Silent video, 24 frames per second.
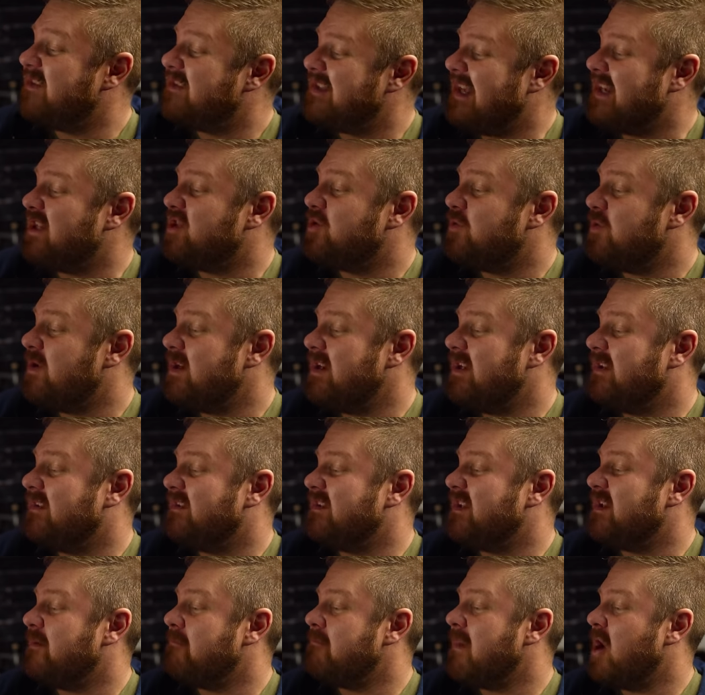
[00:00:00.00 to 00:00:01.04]
Century is
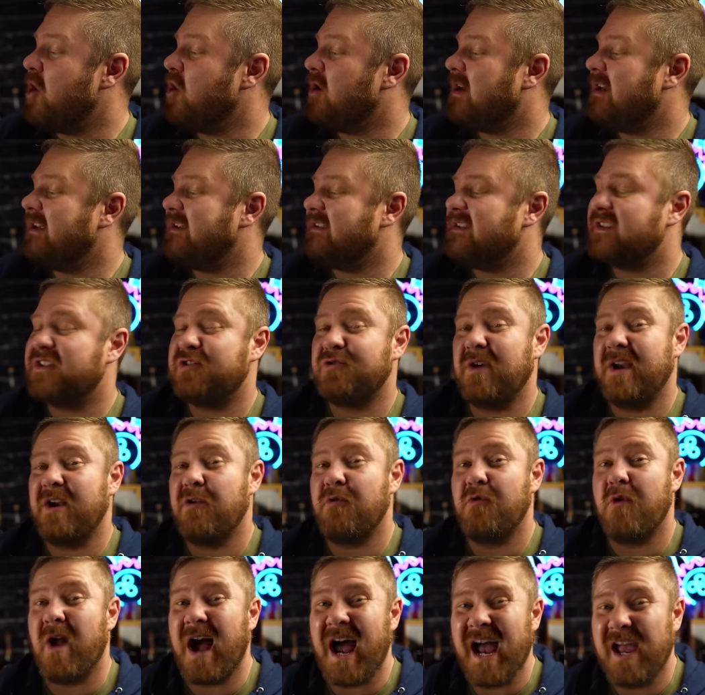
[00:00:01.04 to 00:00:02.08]
an American straight
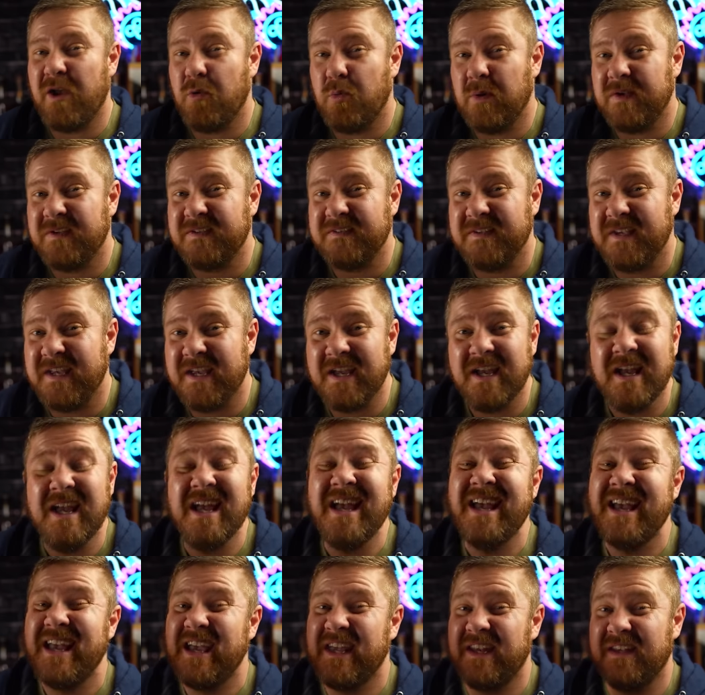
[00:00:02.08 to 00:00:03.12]
rye whiskey.
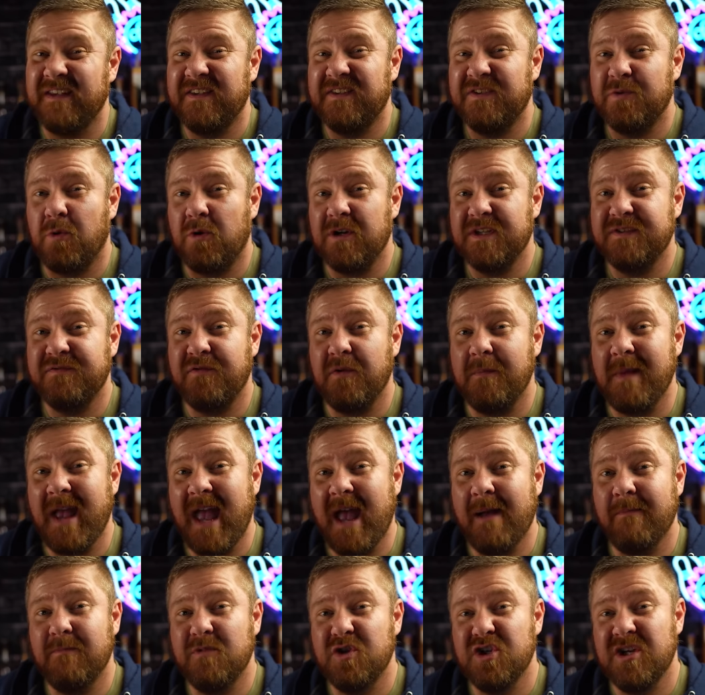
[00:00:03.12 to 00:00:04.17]
It is sourced from
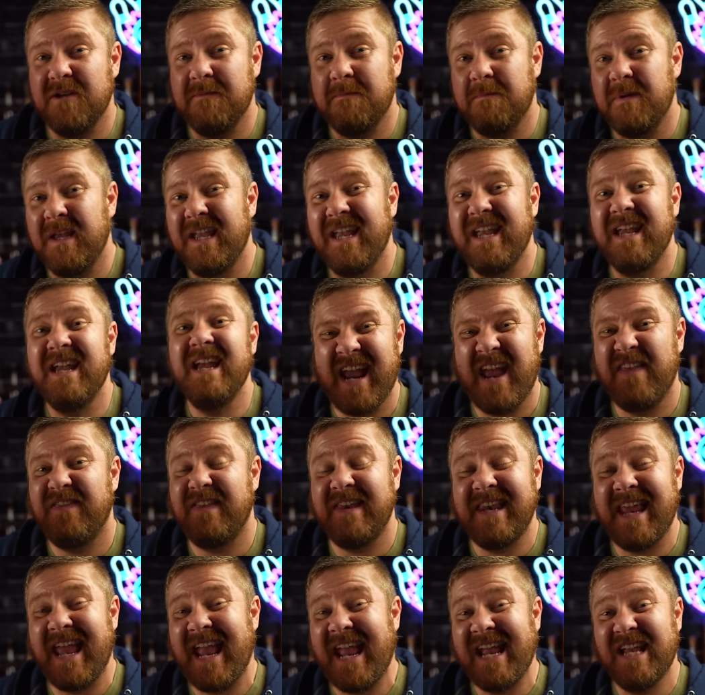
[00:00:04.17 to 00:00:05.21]
MGP and
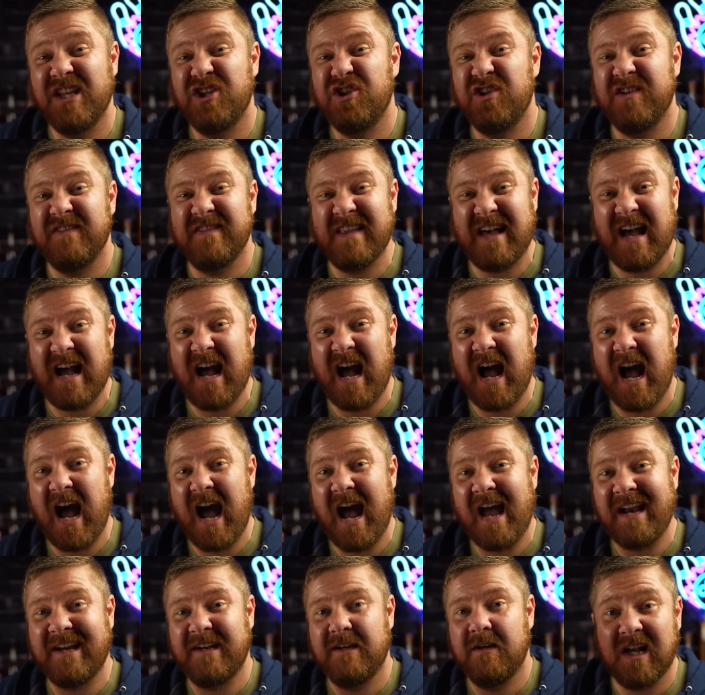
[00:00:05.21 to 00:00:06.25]
then aged in the
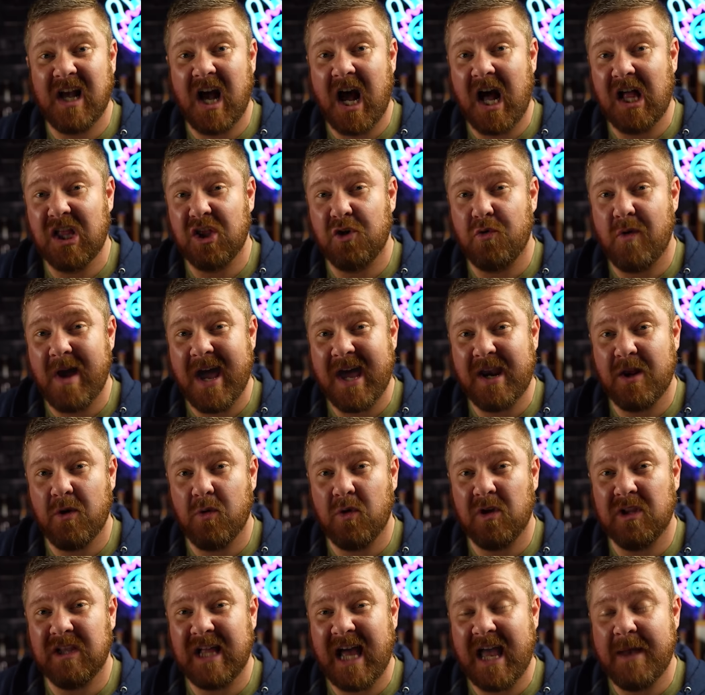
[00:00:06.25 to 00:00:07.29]
hot
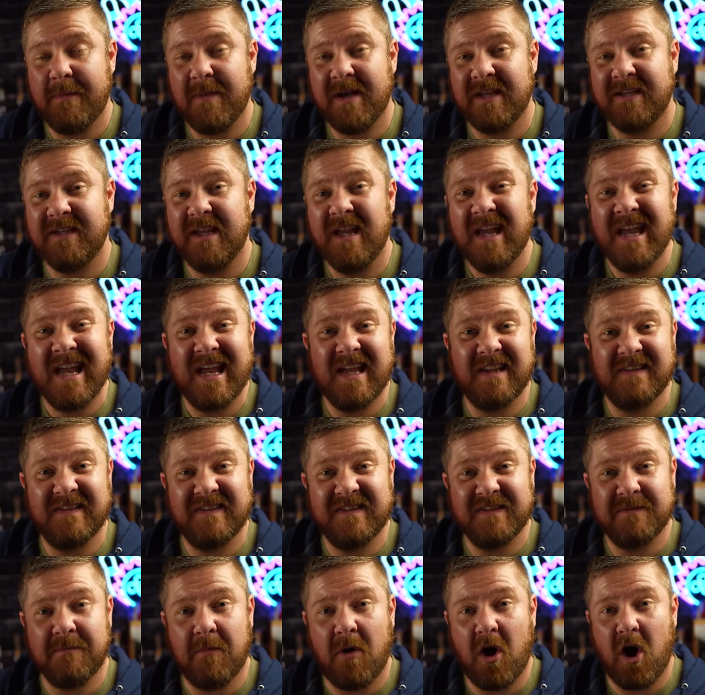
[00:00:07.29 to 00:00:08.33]
Colorado climate in
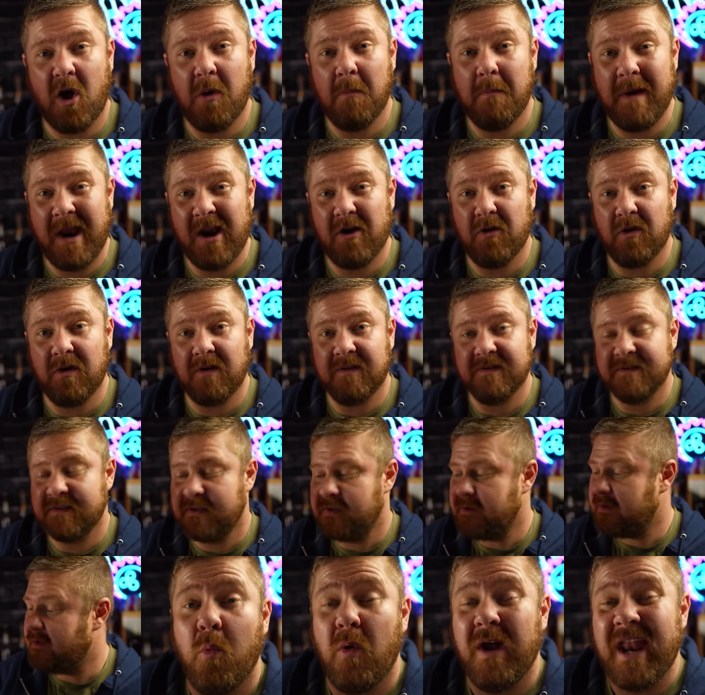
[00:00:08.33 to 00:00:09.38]
small barrels.
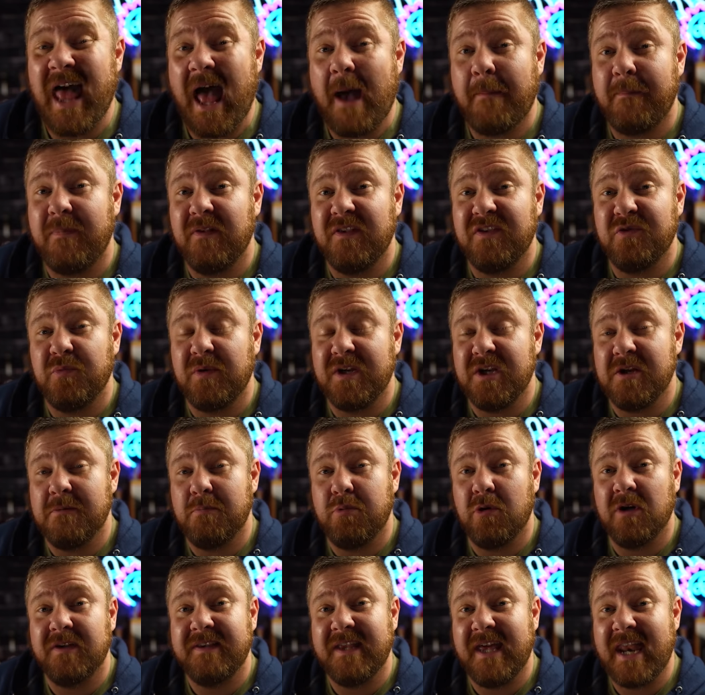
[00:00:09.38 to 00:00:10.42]
What happens when you
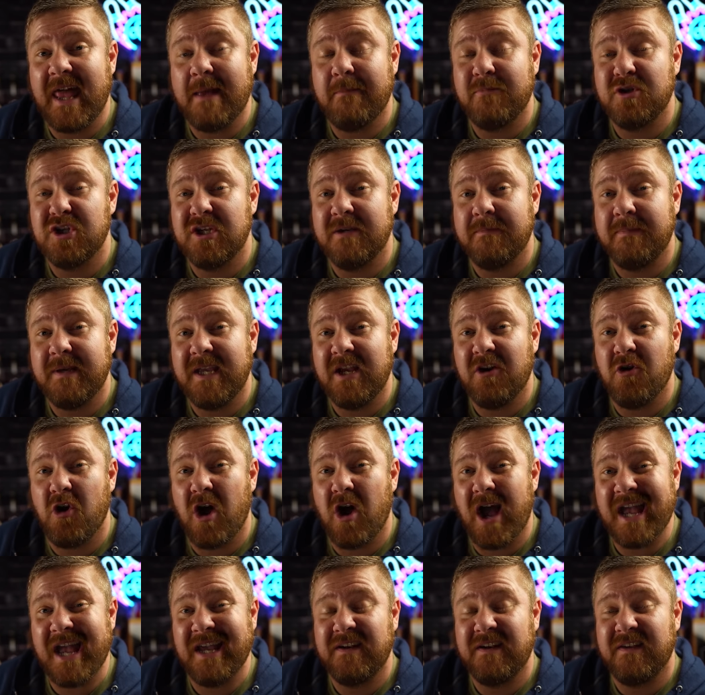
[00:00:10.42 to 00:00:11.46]
put that MGP
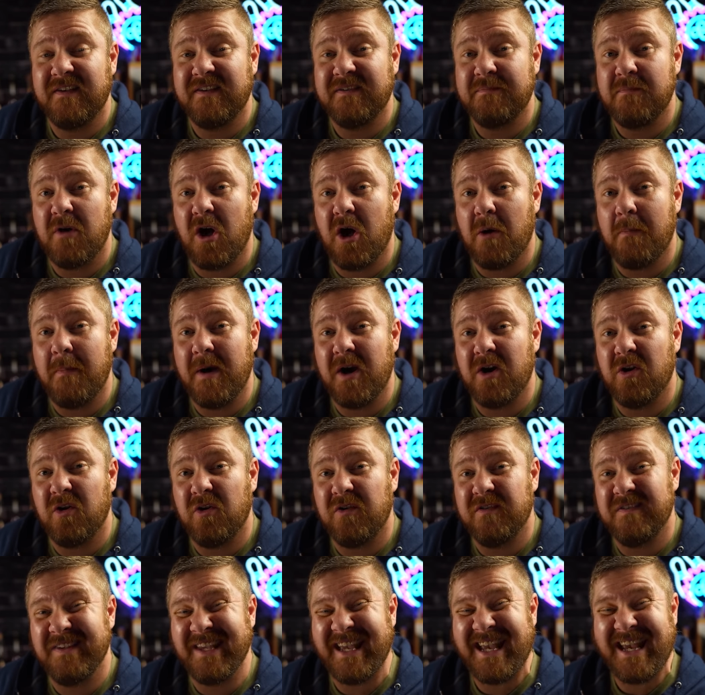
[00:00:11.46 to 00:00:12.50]
rye into small
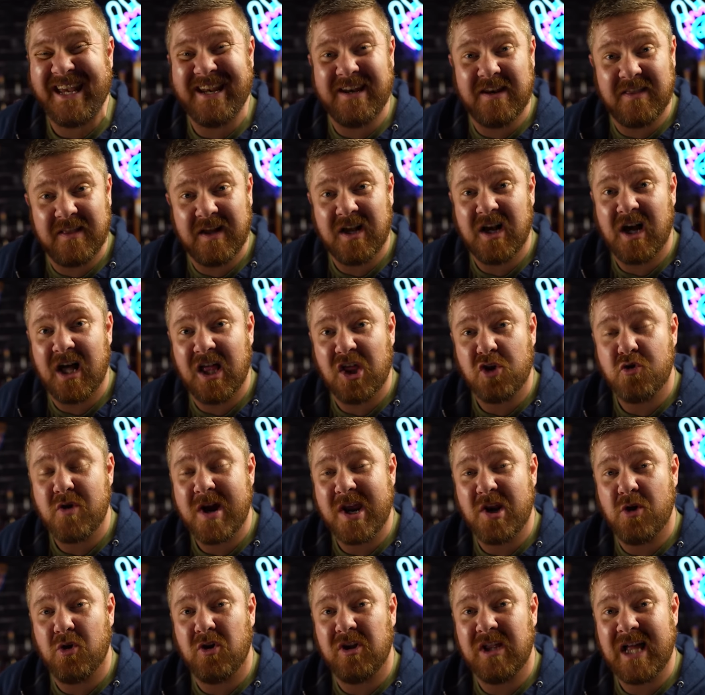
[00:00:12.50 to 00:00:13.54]
barrels in the
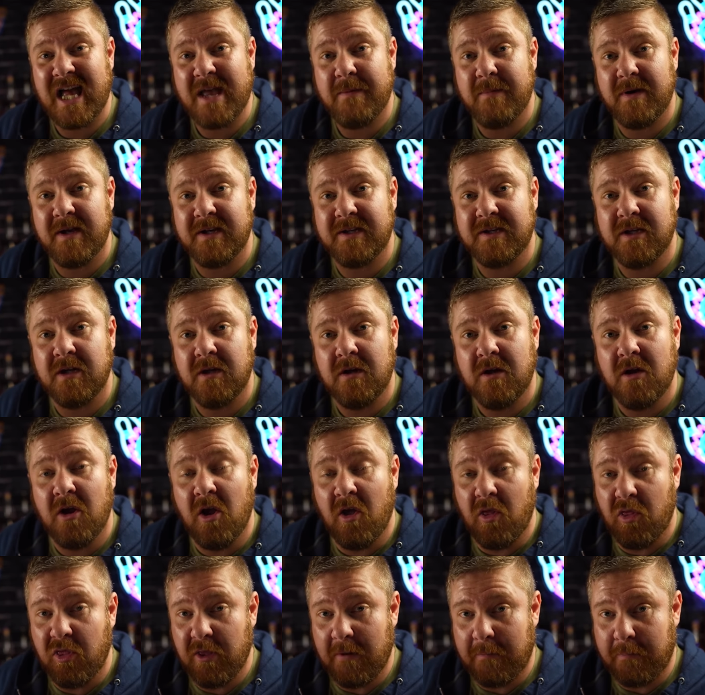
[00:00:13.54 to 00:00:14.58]
Colorado climate?
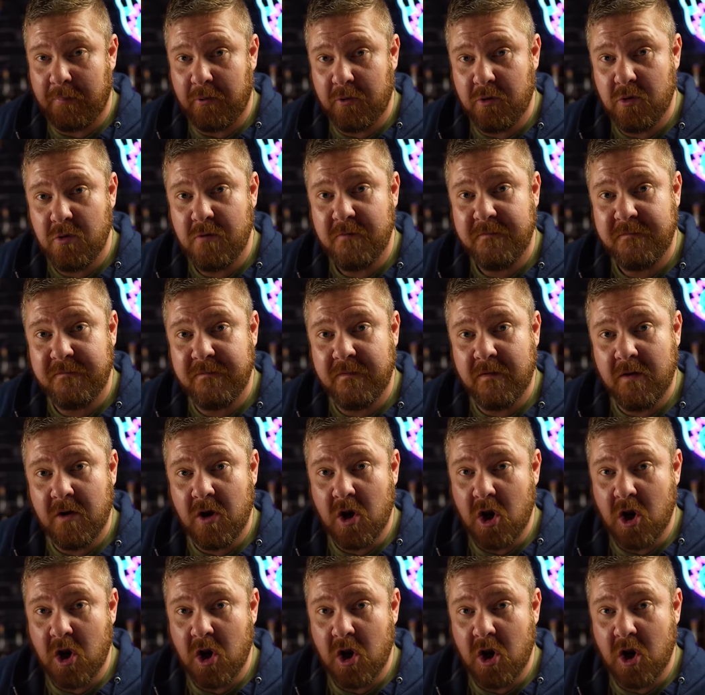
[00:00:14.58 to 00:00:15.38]
The proof?